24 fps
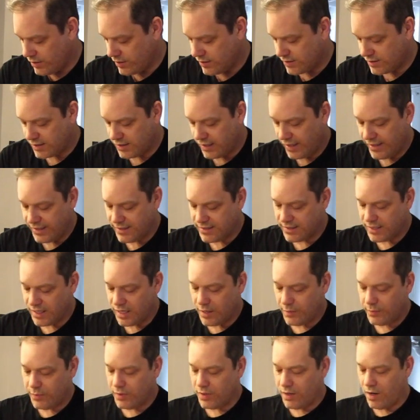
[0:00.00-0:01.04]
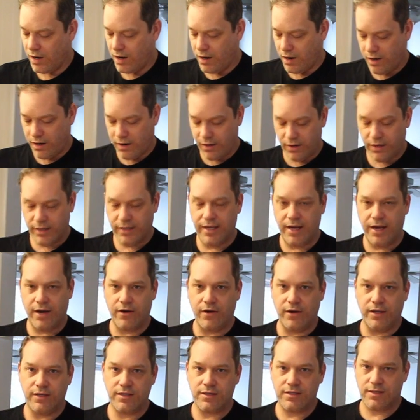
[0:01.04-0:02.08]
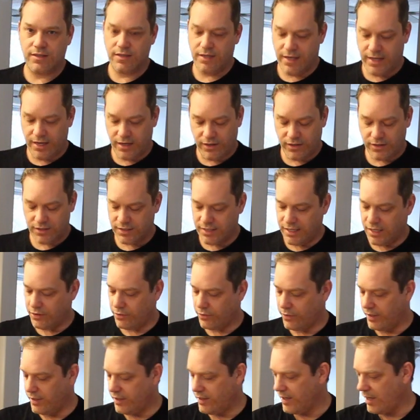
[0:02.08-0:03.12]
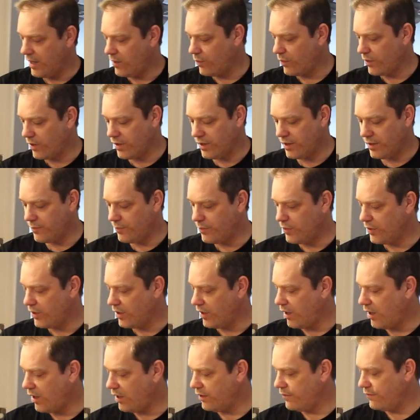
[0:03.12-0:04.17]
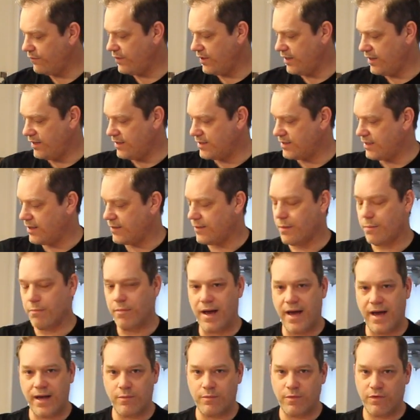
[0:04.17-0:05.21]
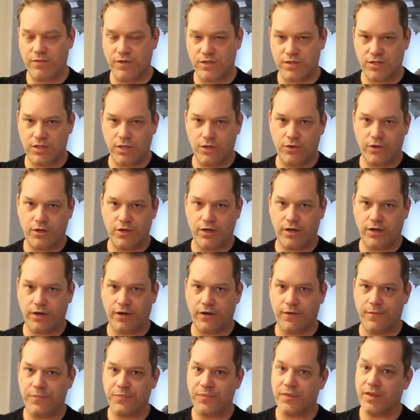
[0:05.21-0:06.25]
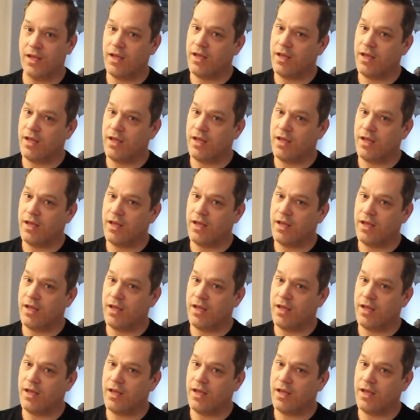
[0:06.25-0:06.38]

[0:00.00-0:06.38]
slice up our carrots and our celery, and we're going to put all of these in the bottom of the slow cooker.